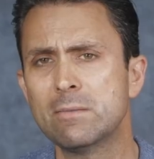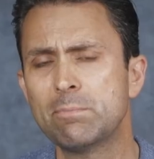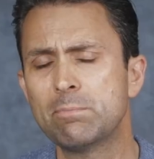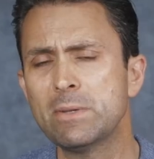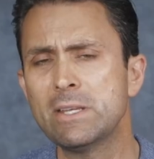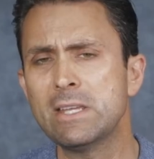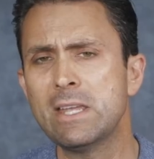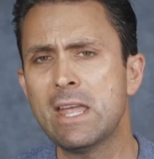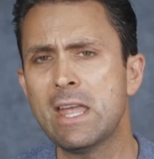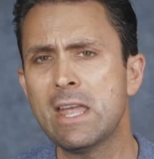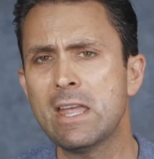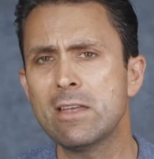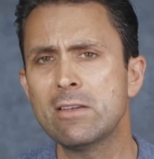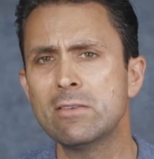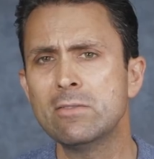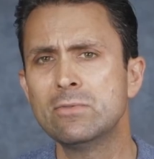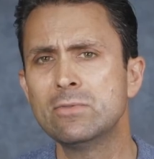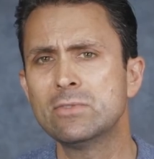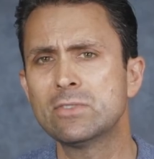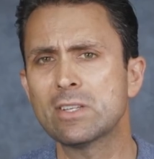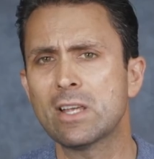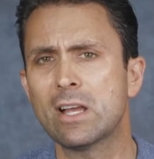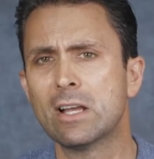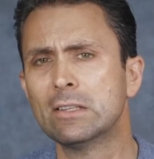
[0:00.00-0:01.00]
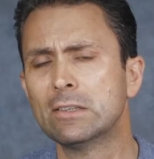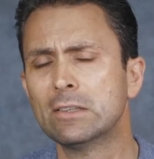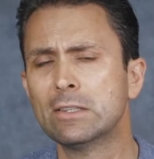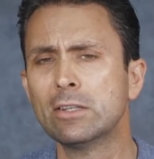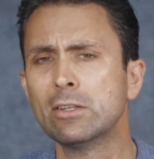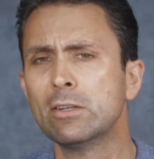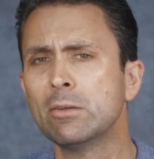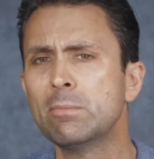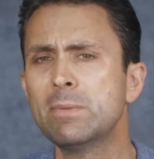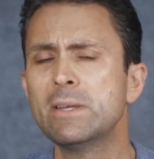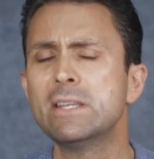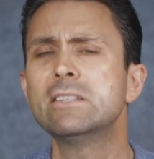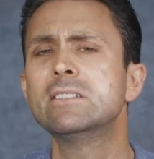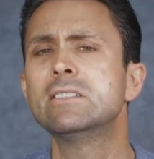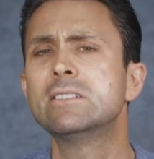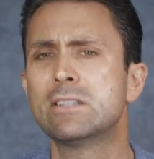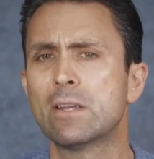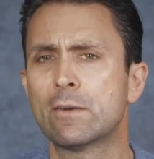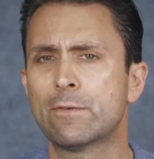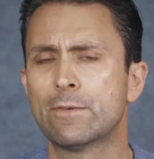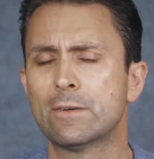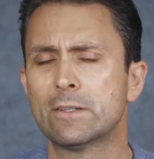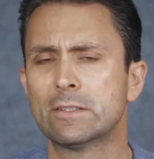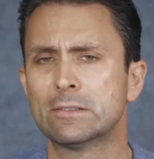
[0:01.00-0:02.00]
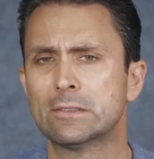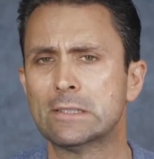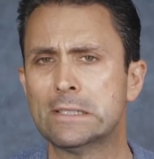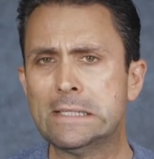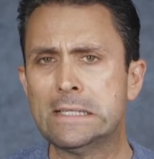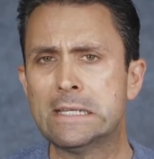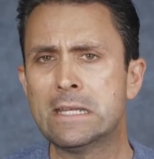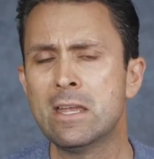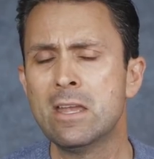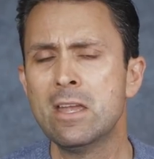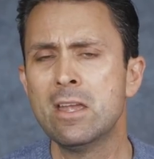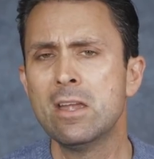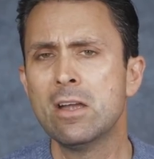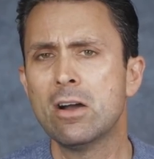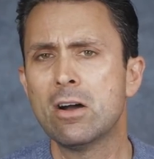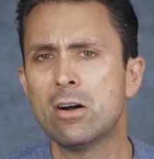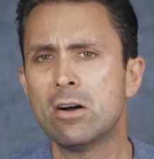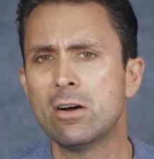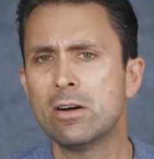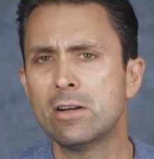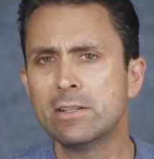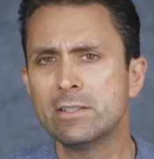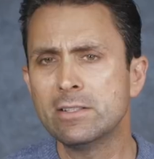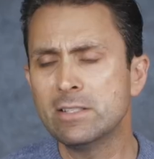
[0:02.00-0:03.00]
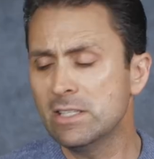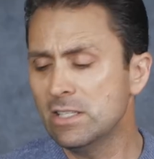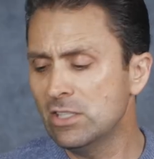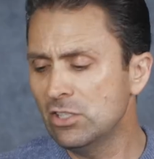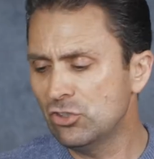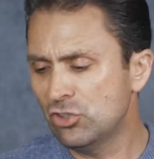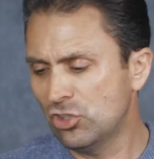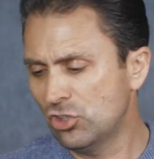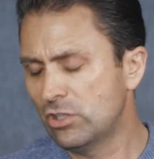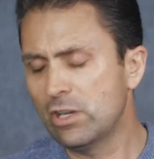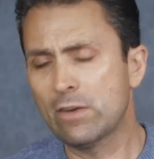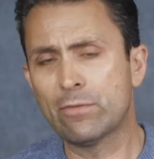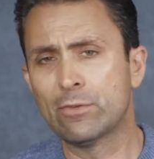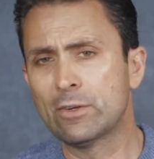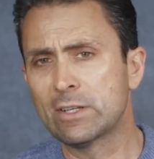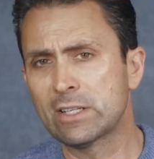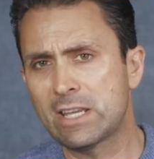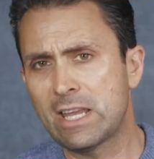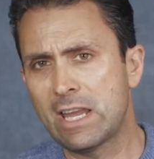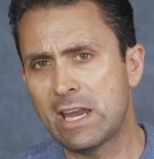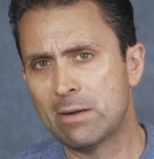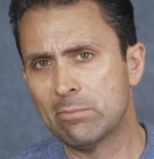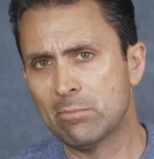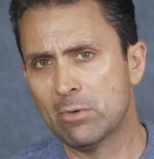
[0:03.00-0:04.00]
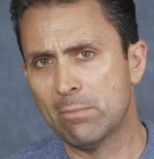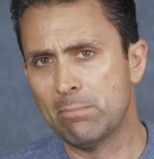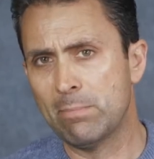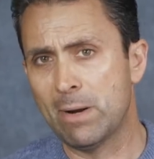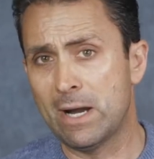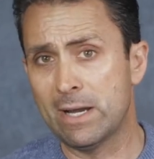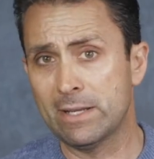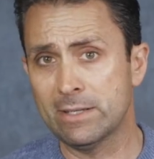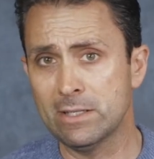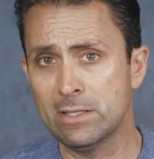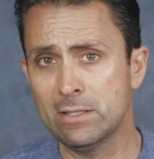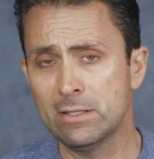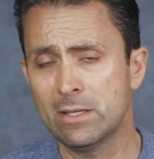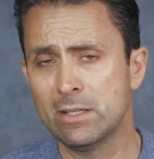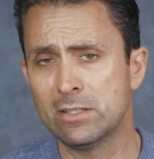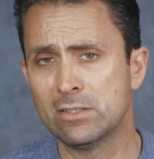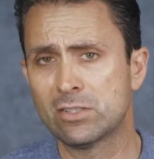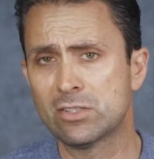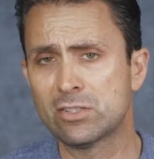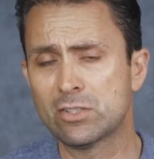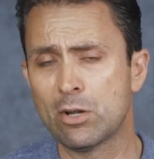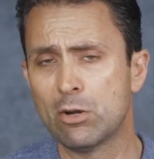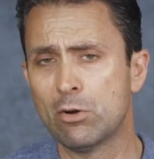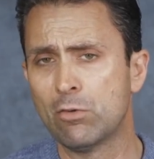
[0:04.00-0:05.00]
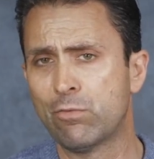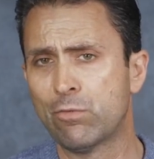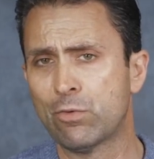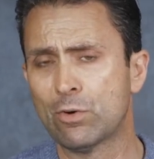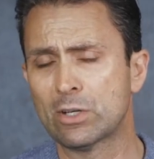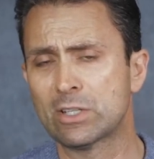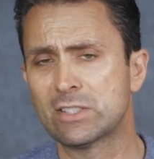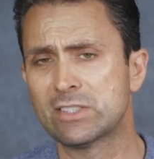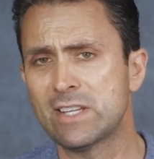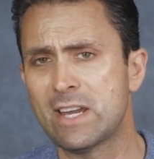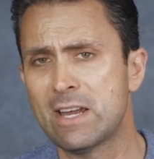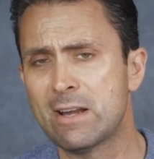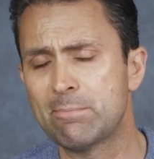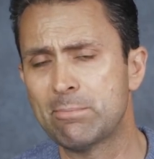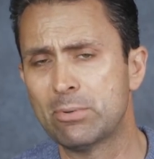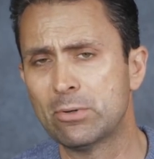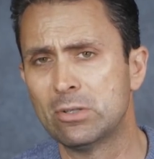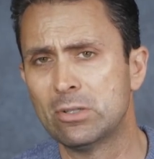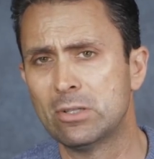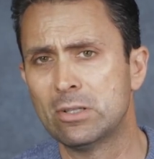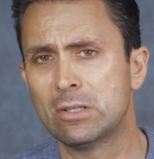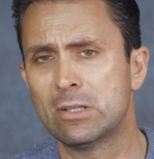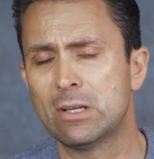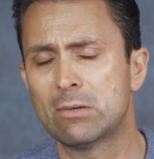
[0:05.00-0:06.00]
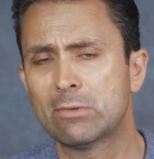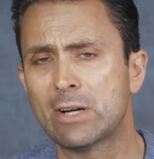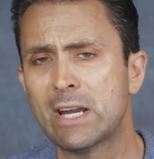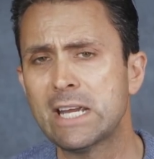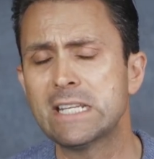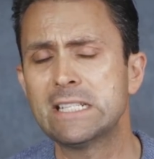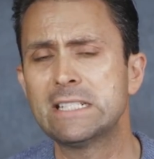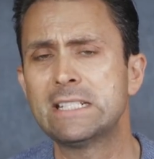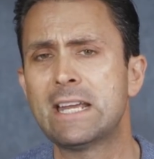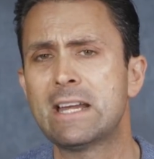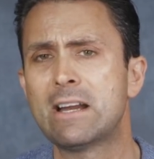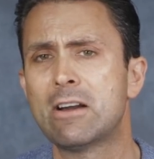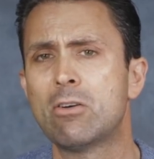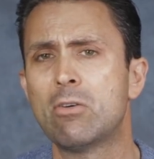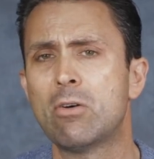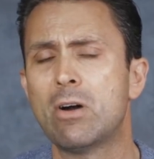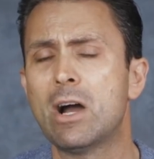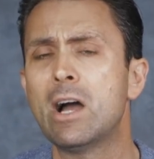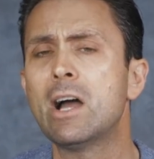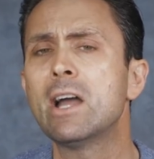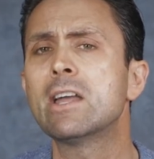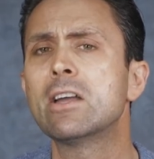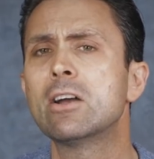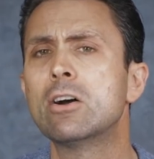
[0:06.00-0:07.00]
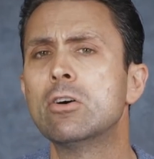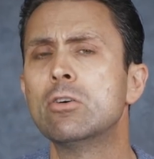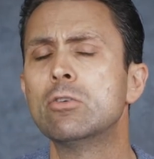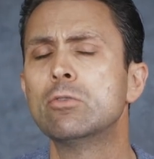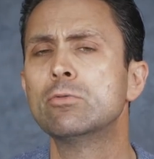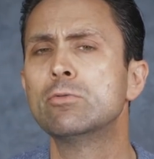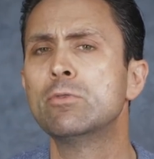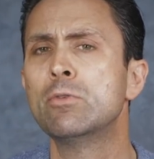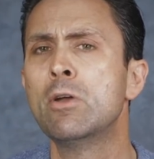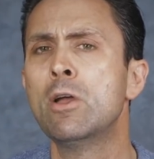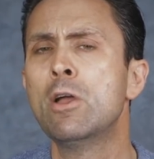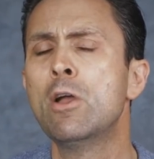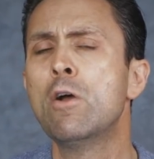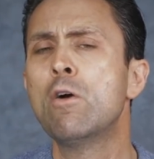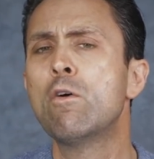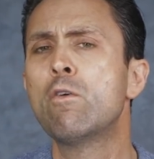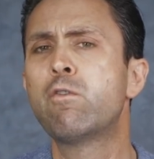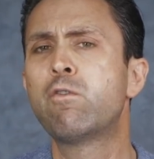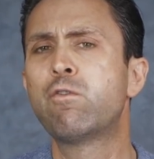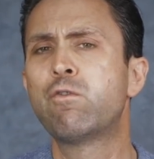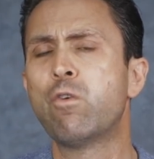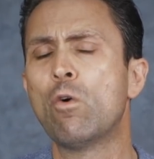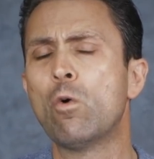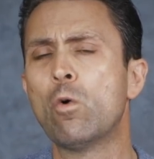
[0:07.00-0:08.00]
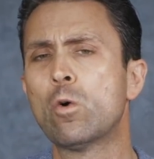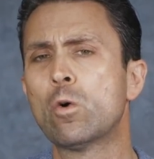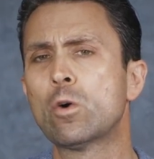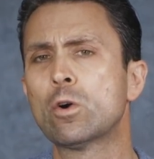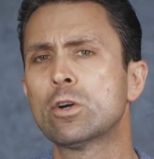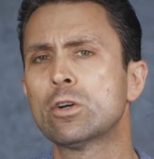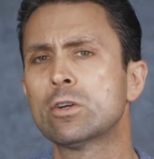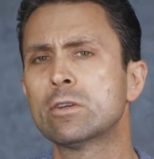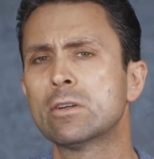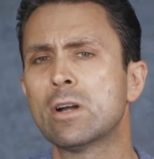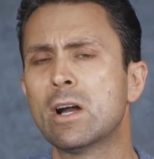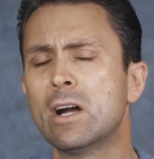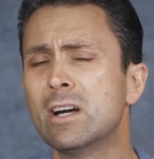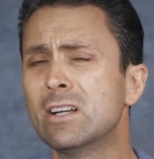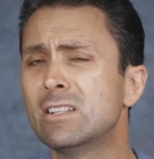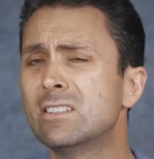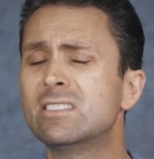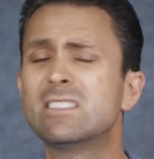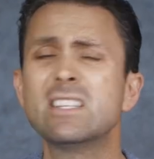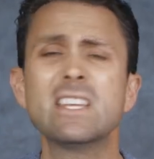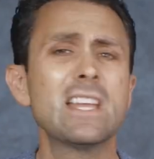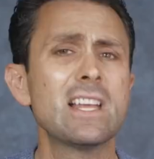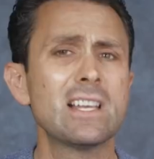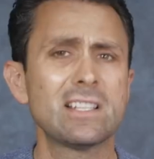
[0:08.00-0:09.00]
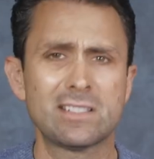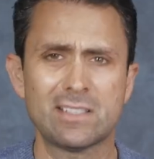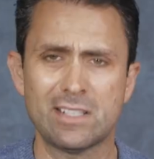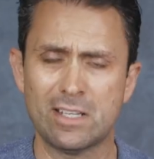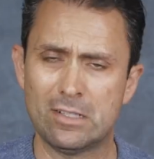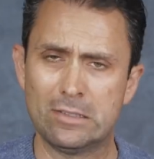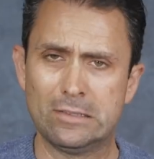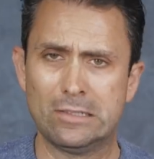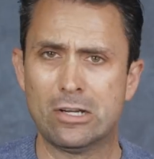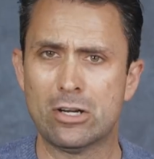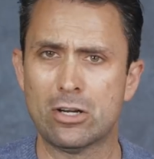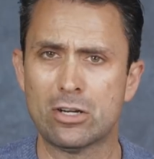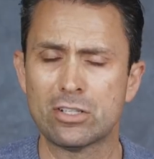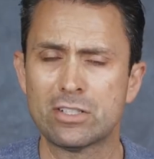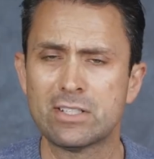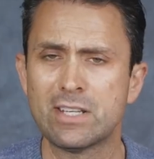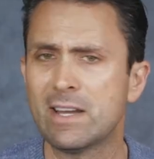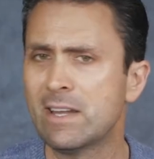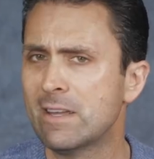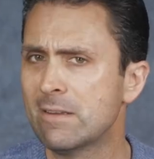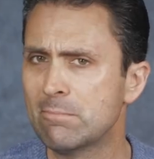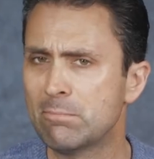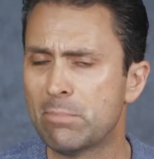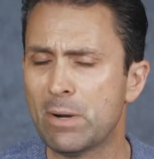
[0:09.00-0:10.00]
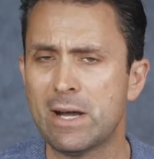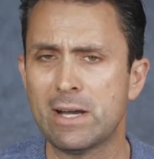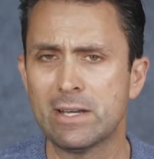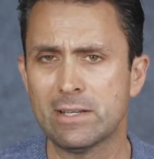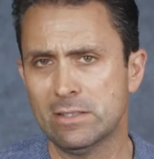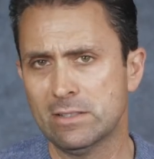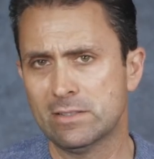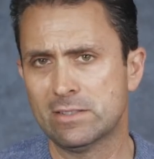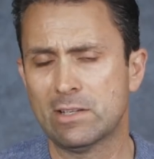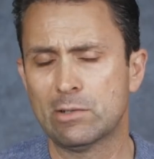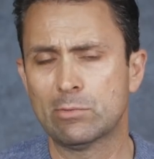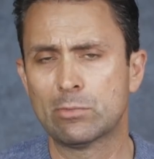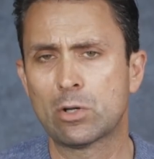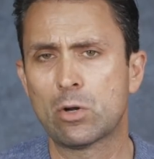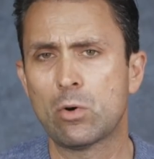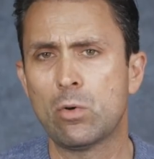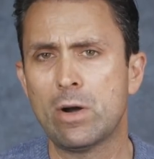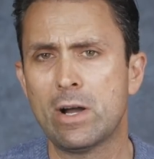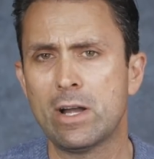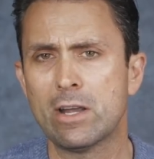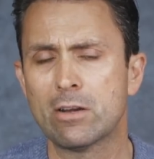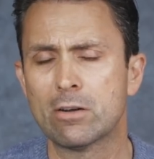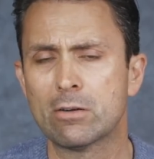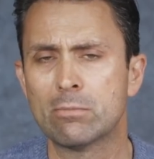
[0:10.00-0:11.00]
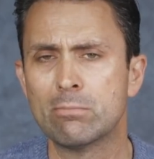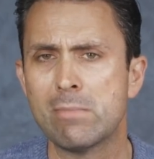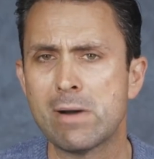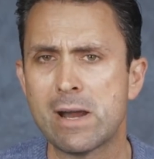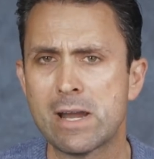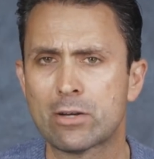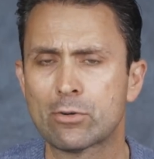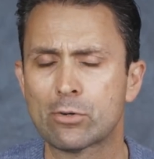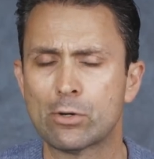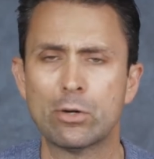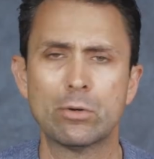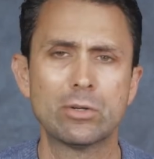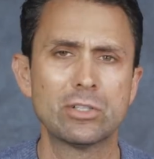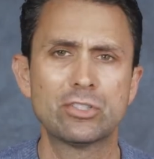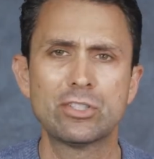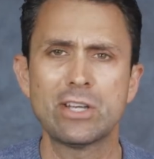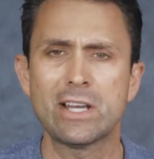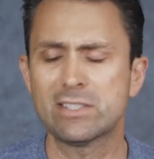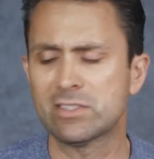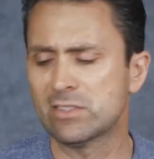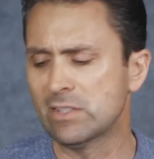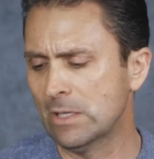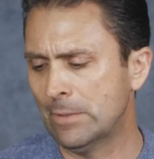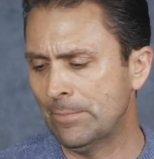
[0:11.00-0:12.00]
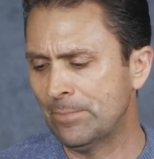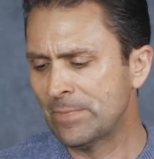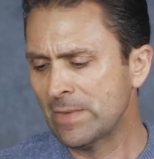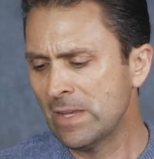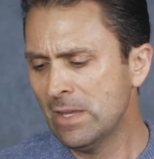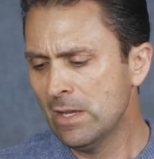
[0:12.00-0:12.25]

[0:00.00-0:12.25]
behaves a little bit differently on each different camera body. And so, for example, right now I own four DSLR type bodies that require micro adjusting.